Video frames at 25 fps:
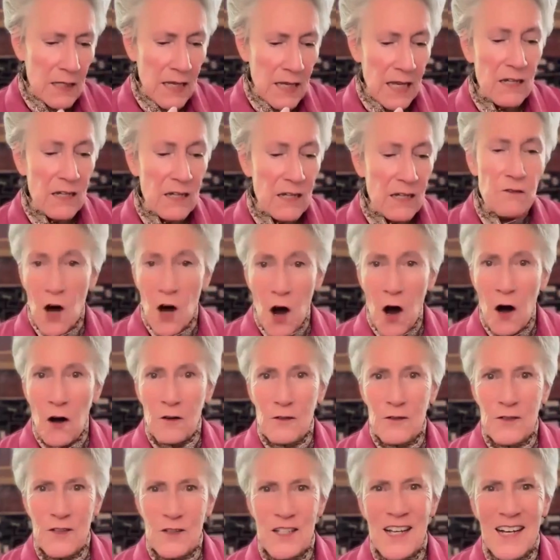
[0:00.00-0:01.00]

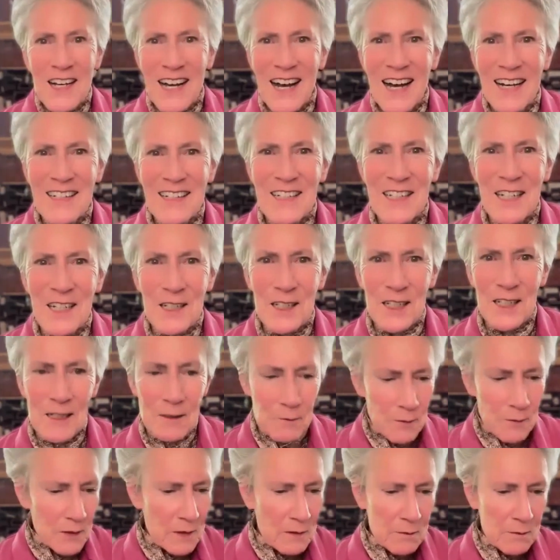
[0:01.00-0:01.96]
involves until